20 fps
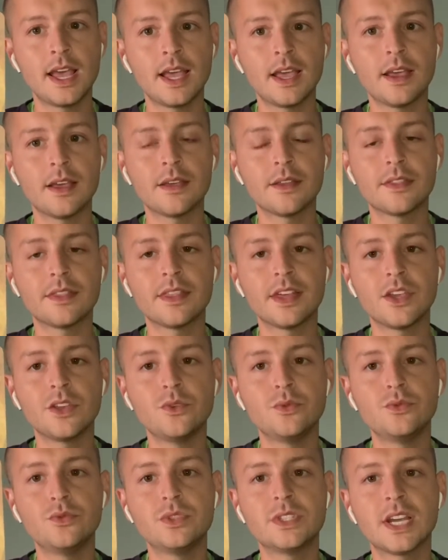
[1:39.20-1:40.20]
uh, that
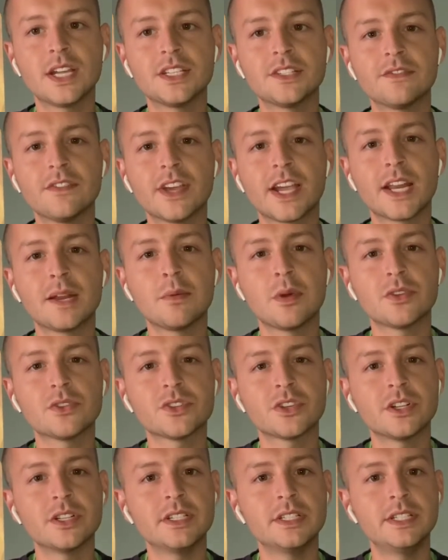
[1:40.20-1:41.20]
you tend to forget about
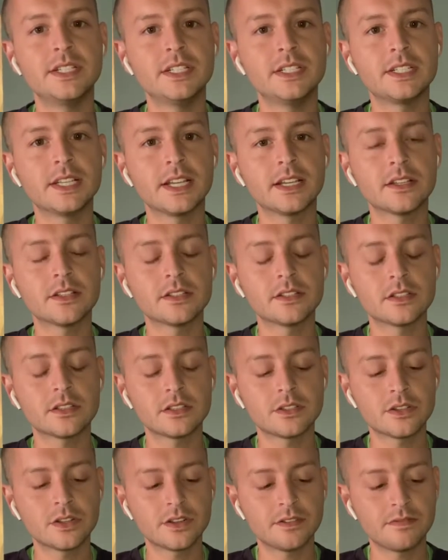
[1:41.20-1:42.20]
certain details,
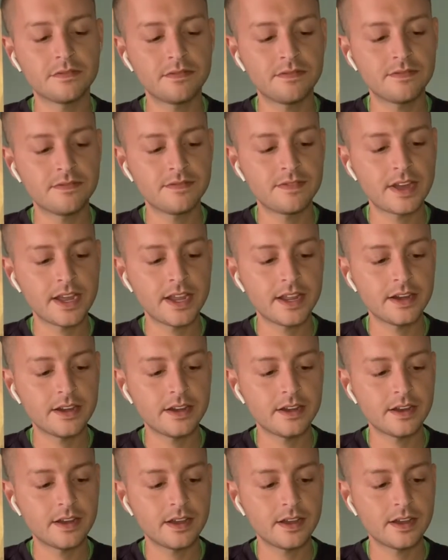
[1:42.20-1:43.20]
certain
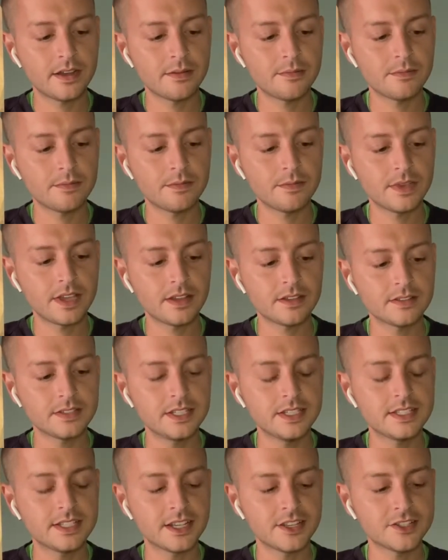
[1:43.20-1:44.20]
fine um, yeah
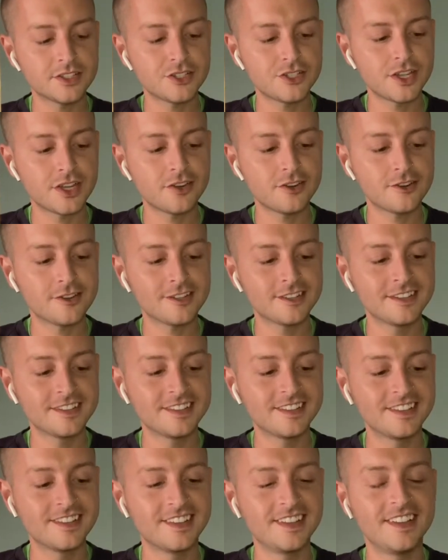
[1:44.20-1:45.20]
details in general.
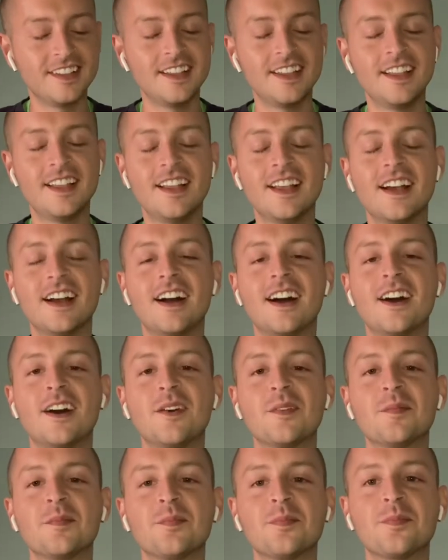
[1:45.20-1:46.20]

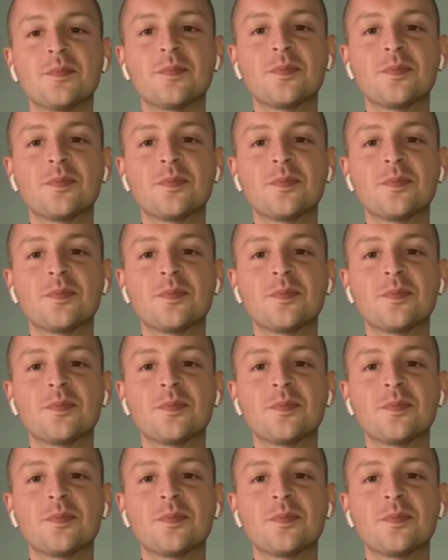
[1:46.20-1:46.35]
Um,